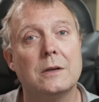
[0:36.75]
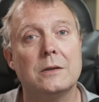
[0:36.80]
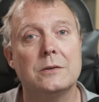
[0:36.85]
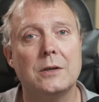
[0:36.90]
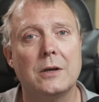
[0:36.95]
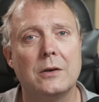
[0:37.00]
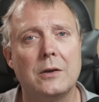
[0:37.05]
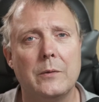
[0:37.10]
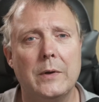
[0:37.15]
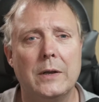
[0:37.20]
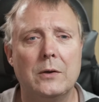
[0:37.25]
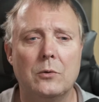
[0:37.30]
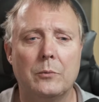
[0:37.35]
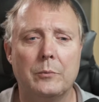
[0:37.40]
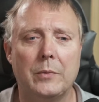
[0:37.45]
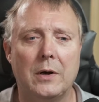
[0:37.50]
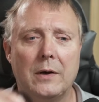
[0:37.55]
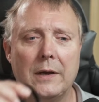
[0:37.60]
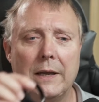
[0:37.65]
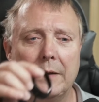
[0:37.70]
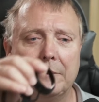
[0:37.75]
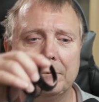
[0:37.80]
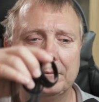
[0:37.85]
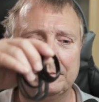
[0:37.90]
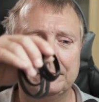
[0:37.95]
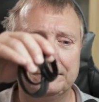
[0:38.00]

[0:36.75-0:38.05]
So you end up buying